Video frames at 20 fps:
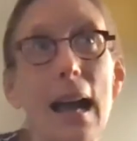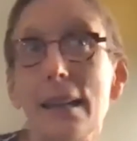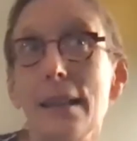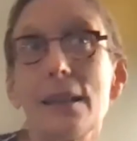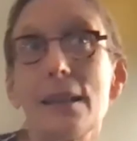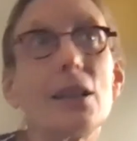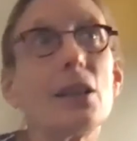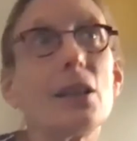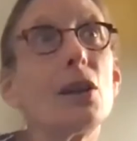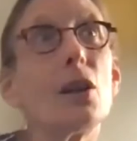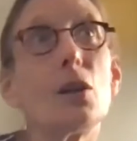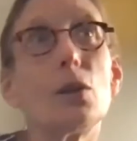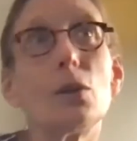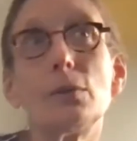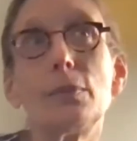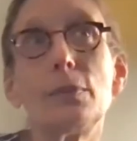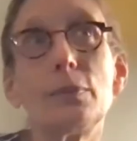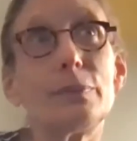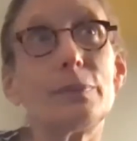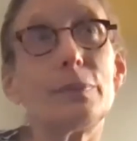You
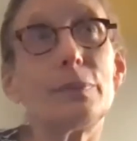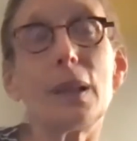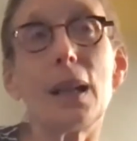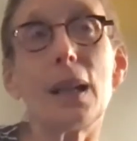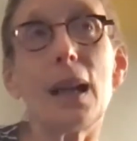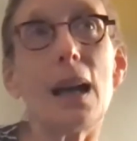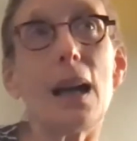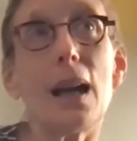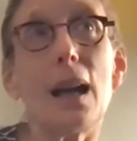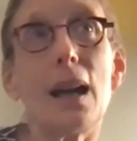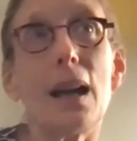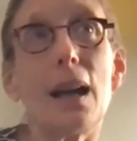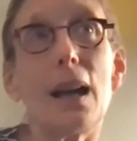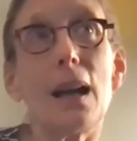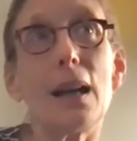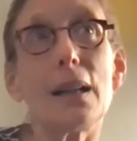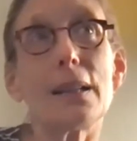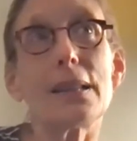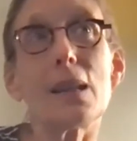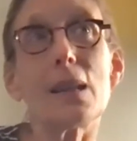know,
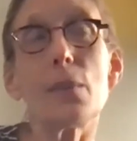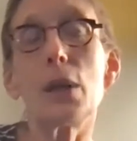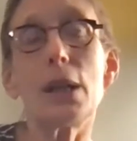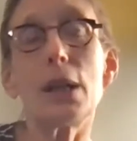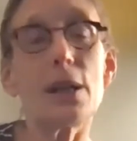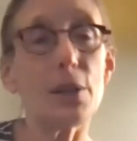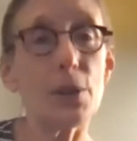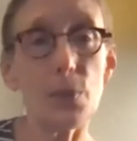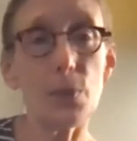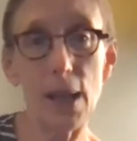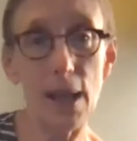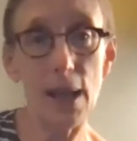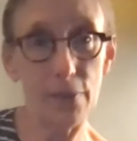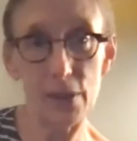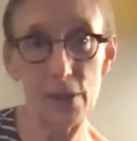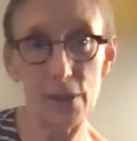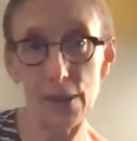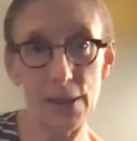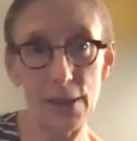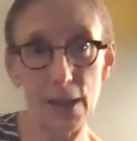someone else would have
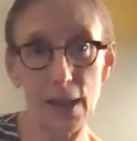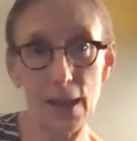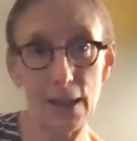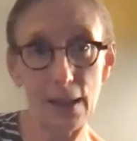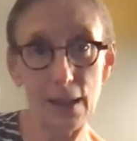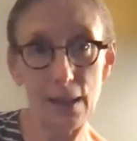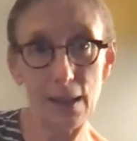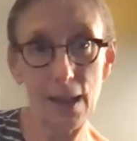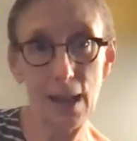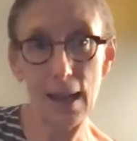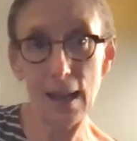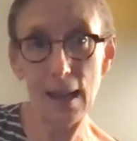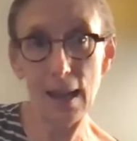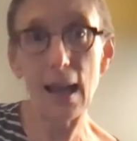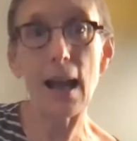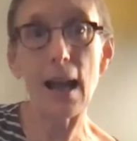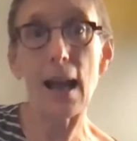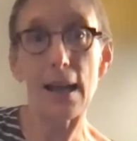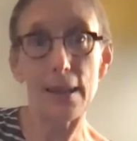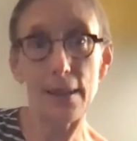to say.
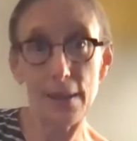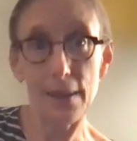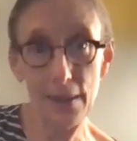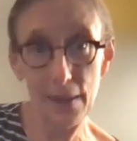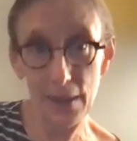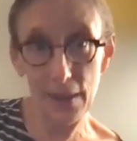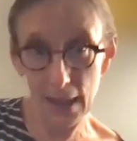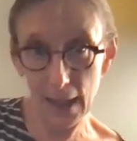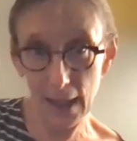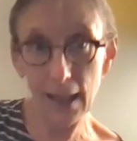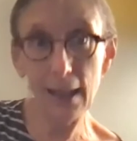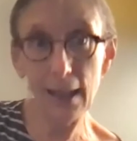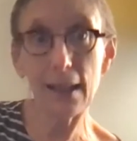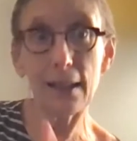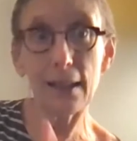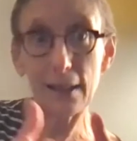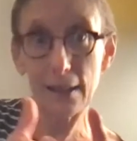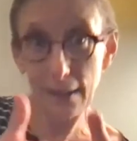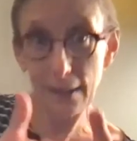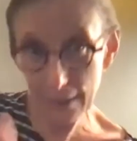I think
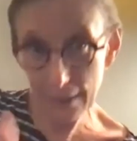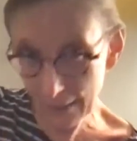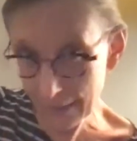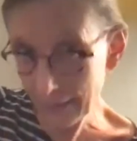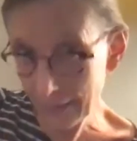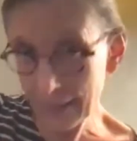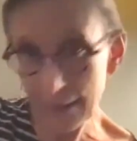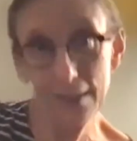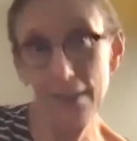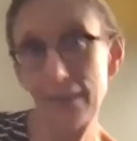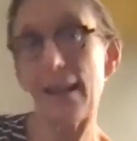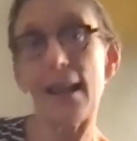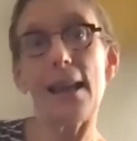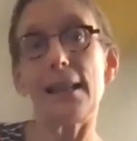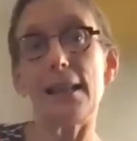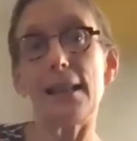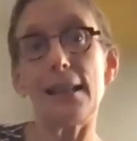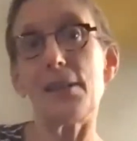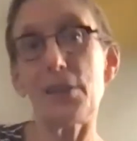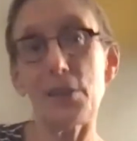
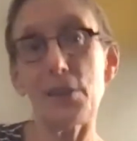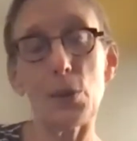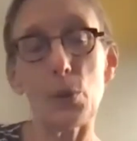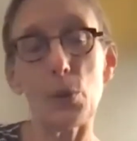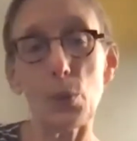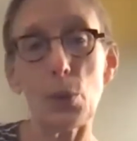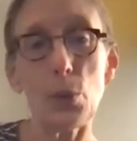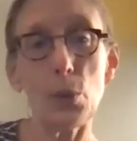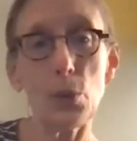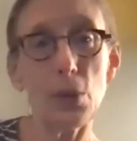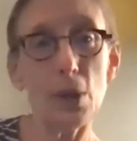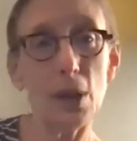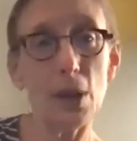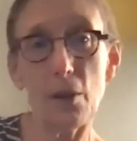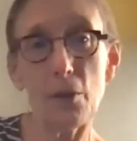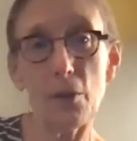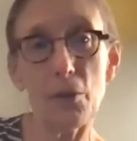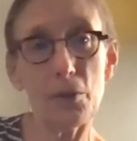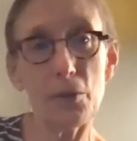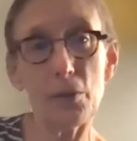that is the root
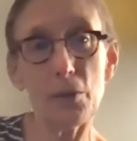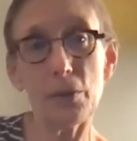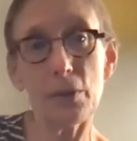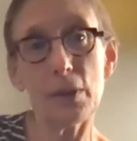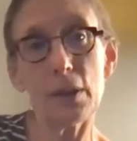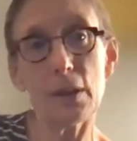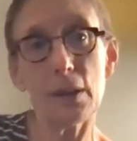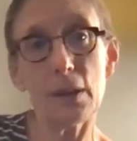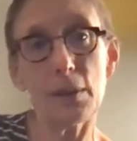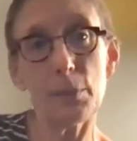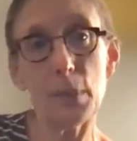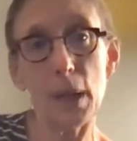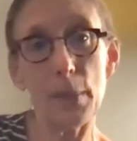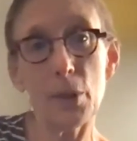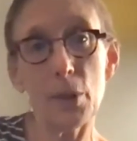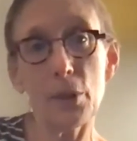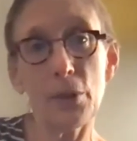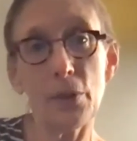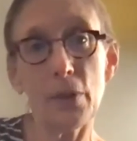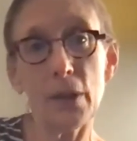of my
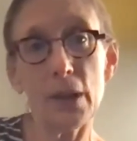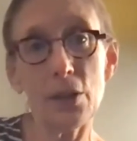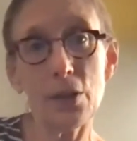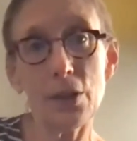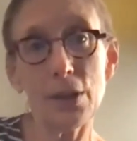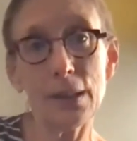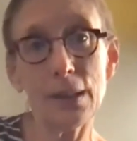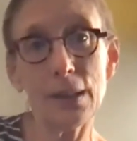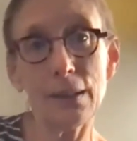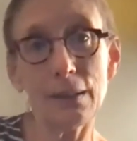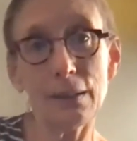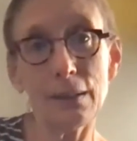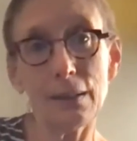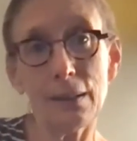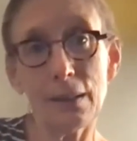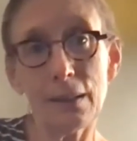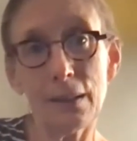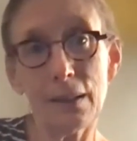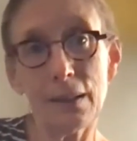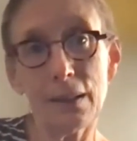motivation.
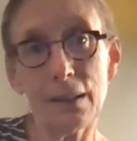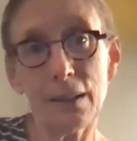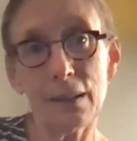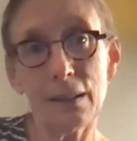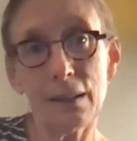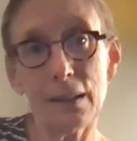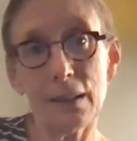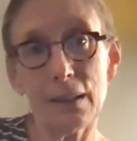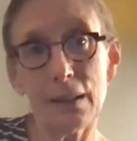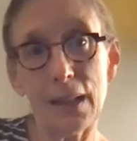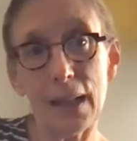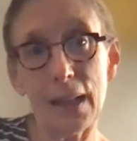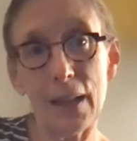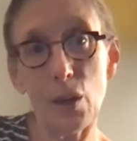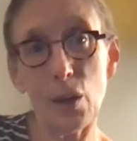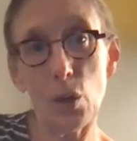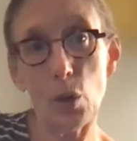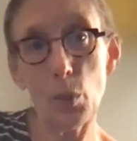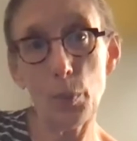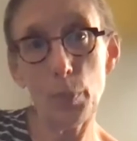I
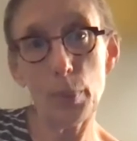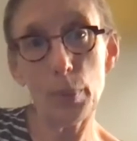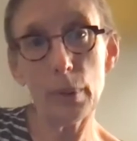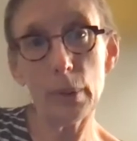hope.